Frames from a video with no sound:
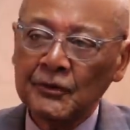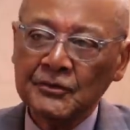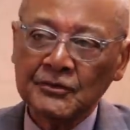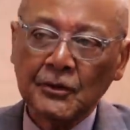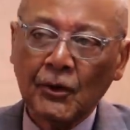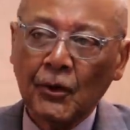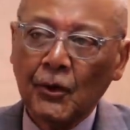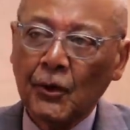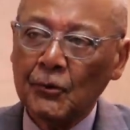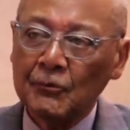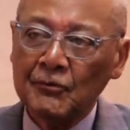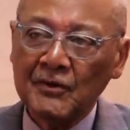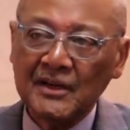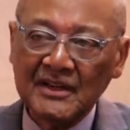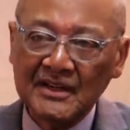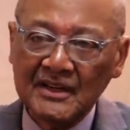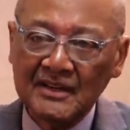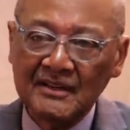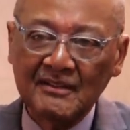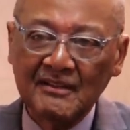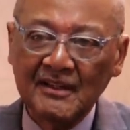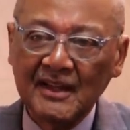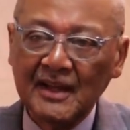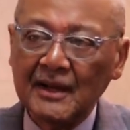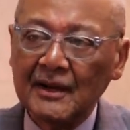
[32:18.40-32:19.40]
what's
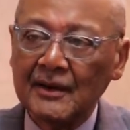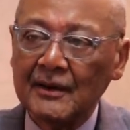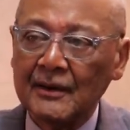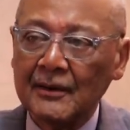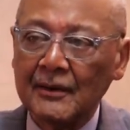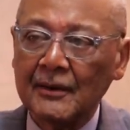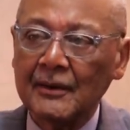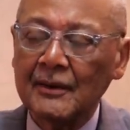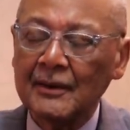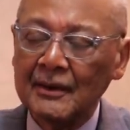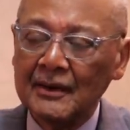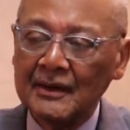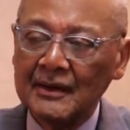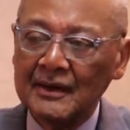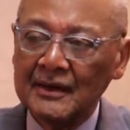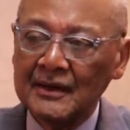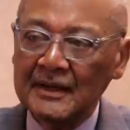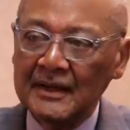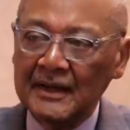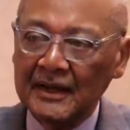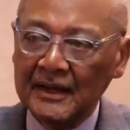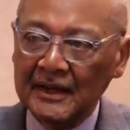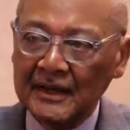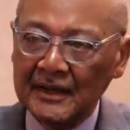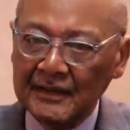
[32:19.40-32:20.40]
already there.
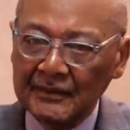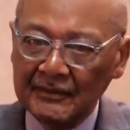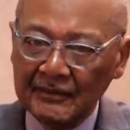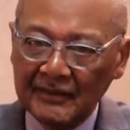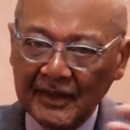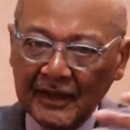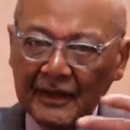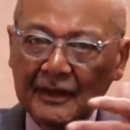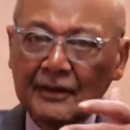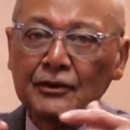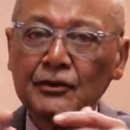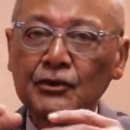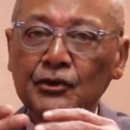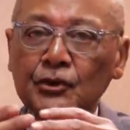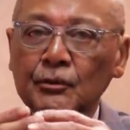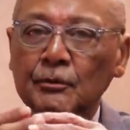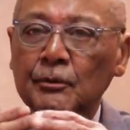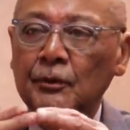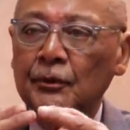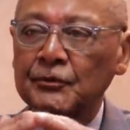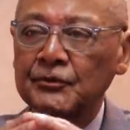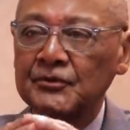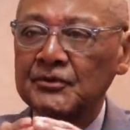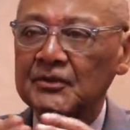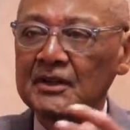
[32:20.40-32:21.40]
And then you
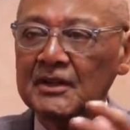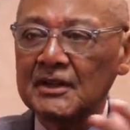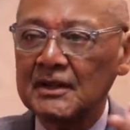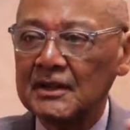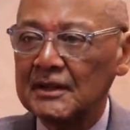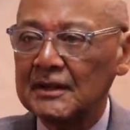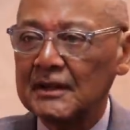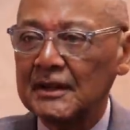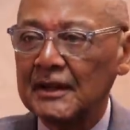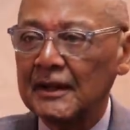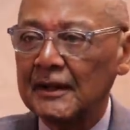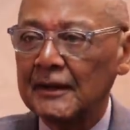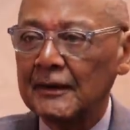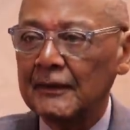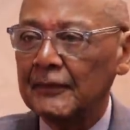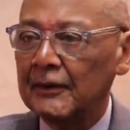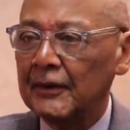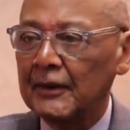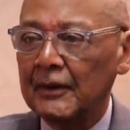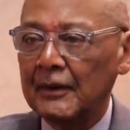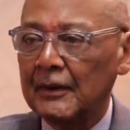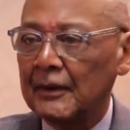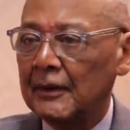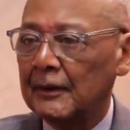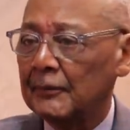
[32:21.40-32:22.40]
will see,
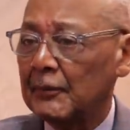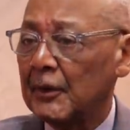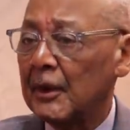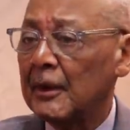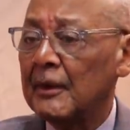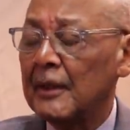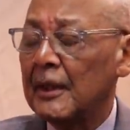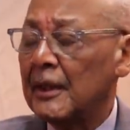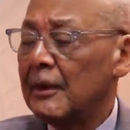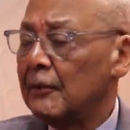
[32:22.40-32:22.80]
same